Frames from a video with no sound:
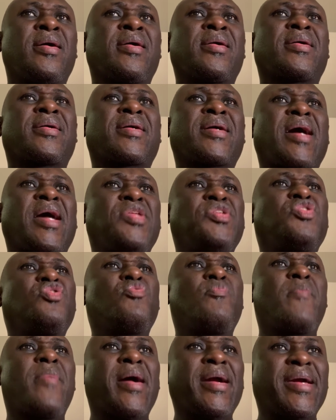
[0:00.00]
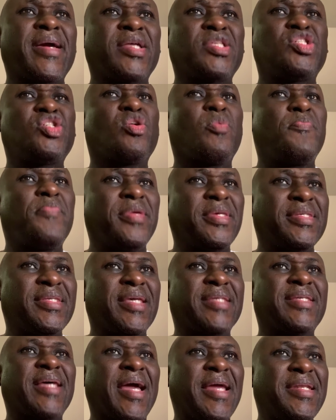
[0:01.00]
Can you market your
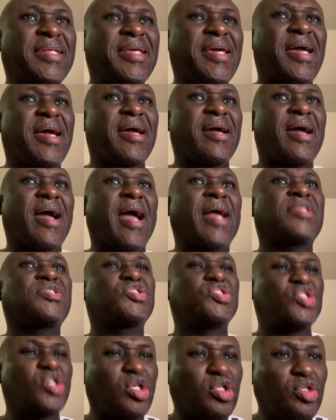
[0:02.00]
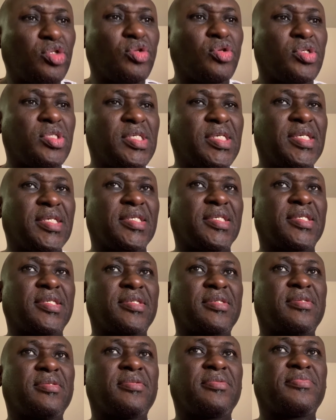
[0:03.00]
business idea at short
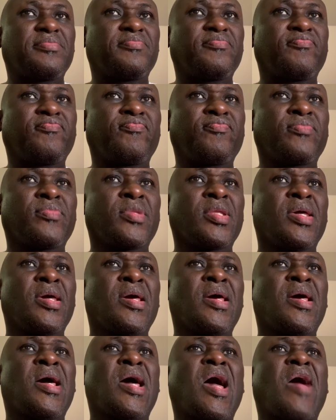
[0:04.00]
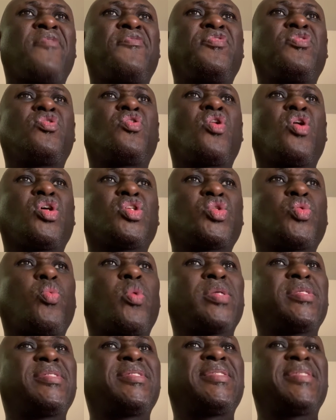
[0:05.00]
notice? Have you got
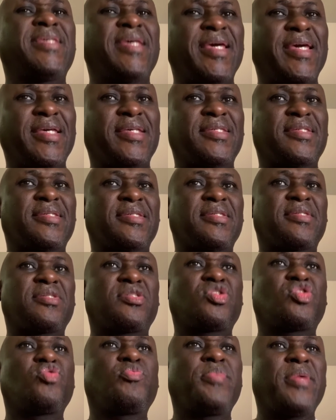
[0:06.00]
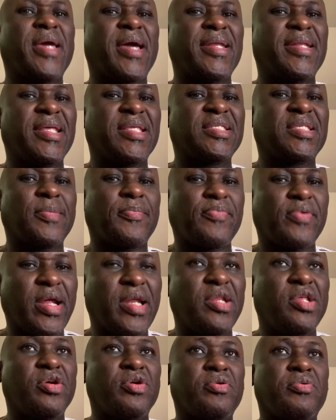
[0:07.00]
what it takes to be an
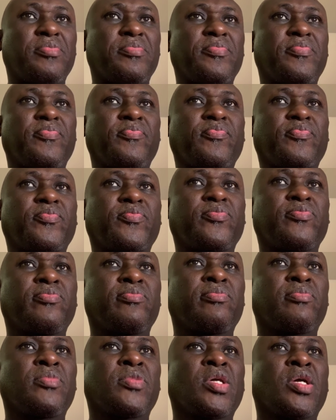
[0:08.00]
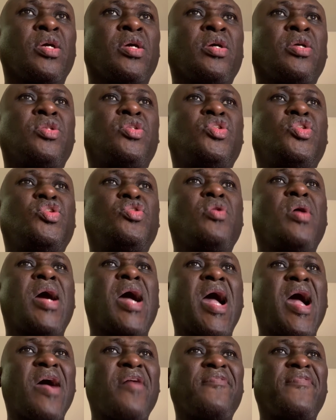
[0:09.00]
entrepreneur? Do you
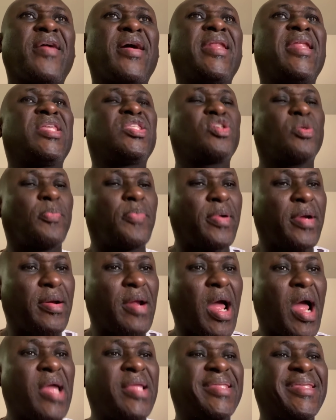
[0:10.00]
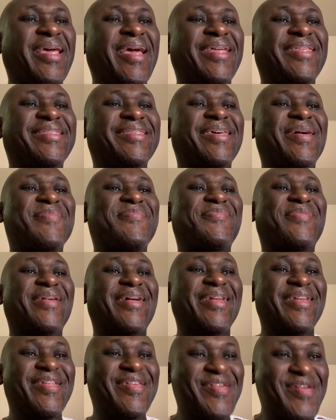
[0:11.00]
have an
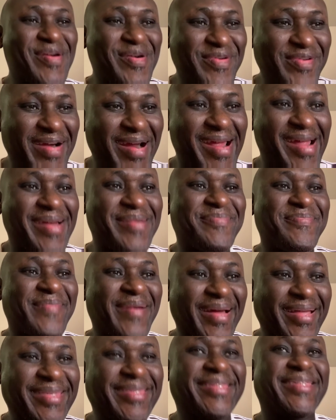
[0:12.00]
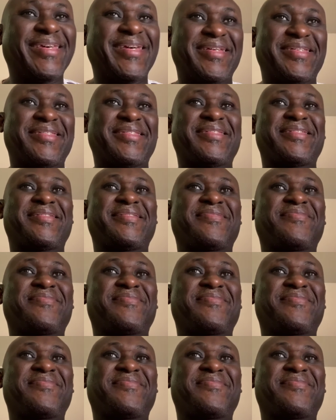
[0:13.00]
entrepreneurial mindset?